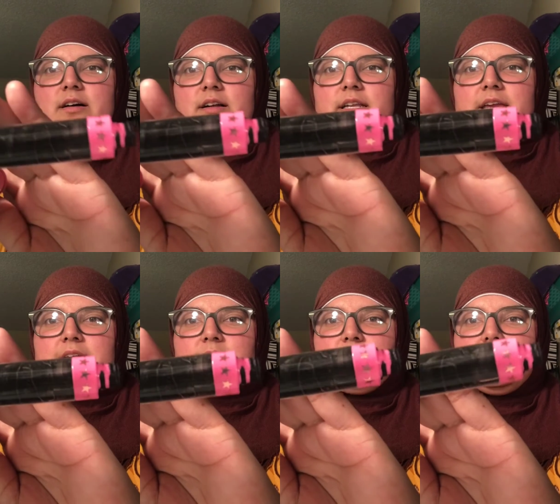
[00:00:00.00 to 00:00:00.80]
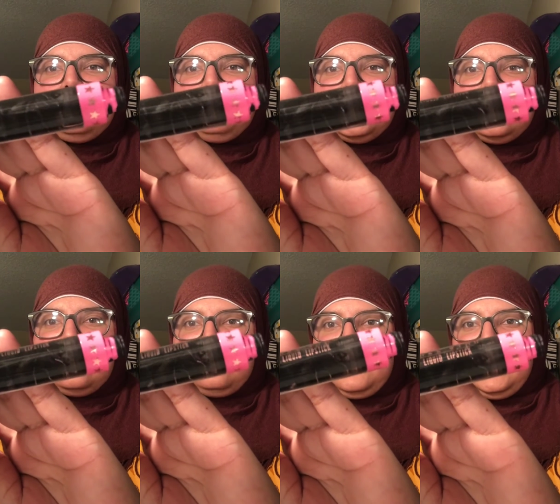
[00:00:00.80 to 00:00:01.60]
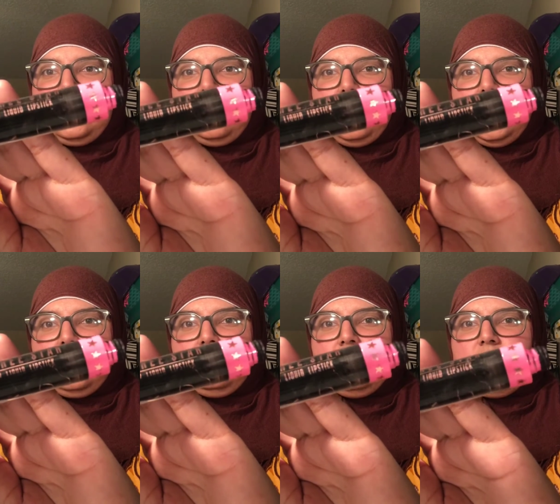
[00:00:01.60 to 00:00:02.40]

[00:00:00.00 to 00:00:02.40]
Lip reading: on camera, but oh, okay, you can.